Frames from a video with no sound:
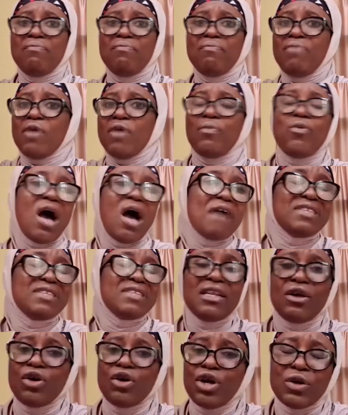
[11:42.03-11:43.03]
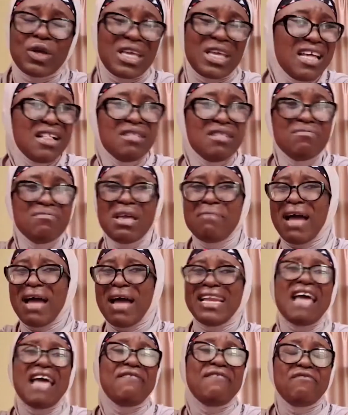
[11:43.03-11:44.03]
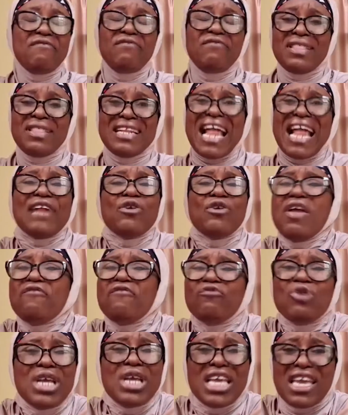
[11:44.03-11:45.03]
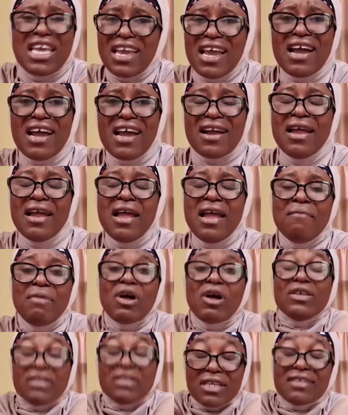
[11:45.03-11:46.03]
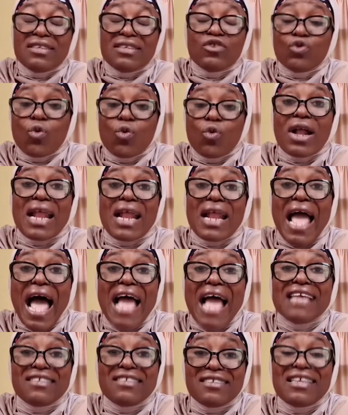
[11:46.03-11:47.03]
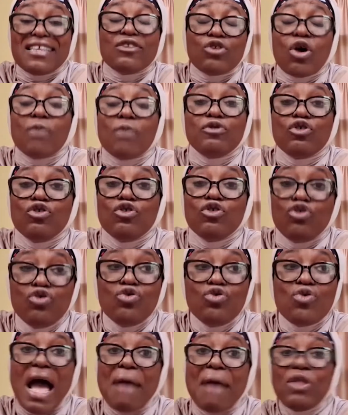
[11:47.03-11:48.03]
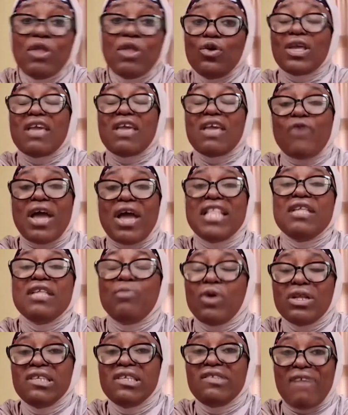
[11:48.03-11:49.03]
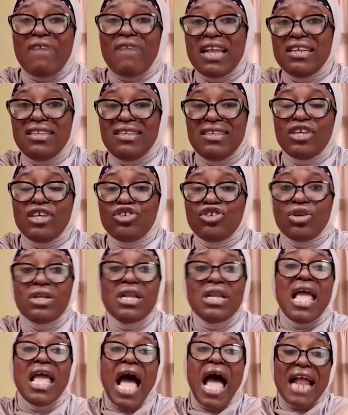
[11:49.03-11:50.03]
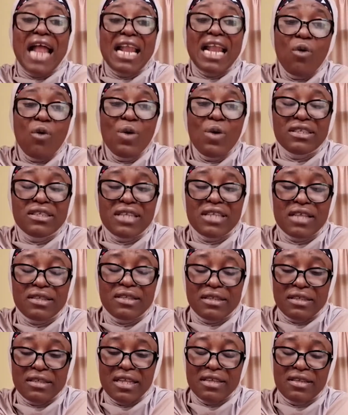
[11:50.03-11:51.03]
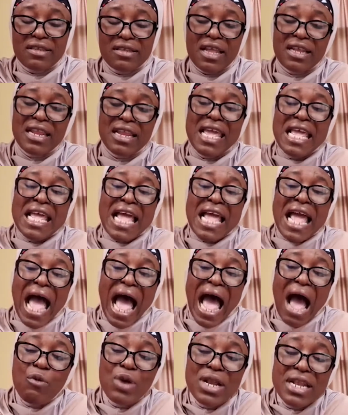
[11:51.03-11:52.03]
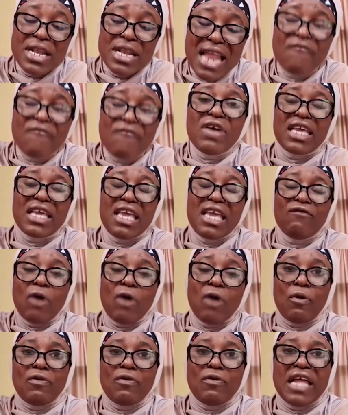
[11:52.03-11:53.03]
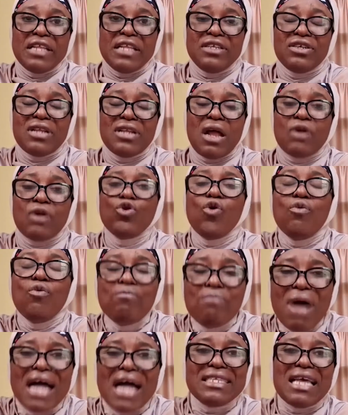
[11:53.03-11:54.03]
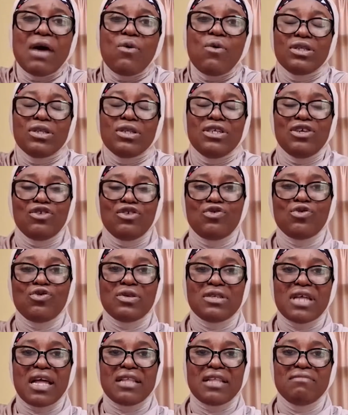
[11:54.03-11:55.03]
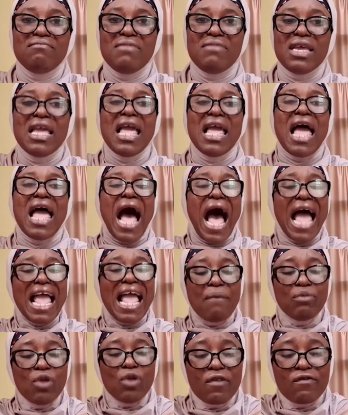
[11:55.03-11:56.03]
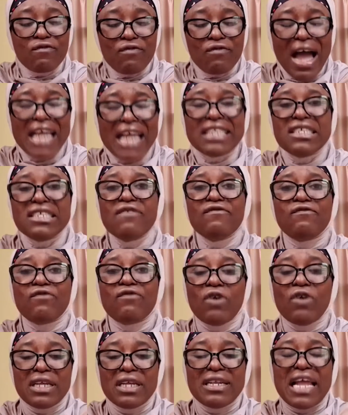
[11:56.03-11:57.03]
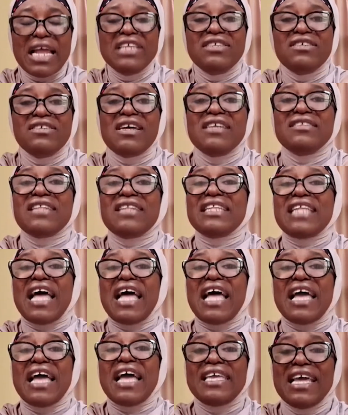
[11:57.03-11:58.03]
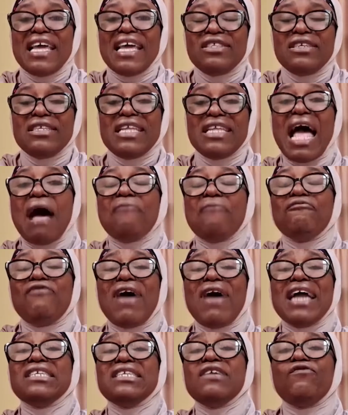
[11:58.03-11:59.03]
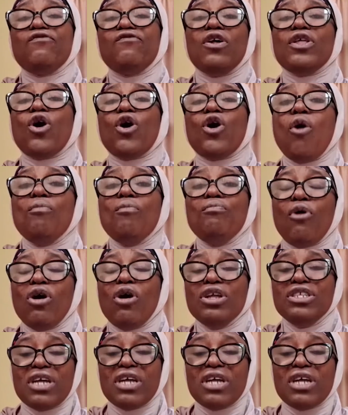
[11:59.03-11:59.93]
people have said they're going to kill me, my life, everything. I didn't even care. Because this is what I set up to do. I'm not looking for anybody's validation. And I always say this thing, I will never give up on Nigeria, no matter what it throws at me. I am not fighting for the Nigerians that are here today. I'm fighting for the unborn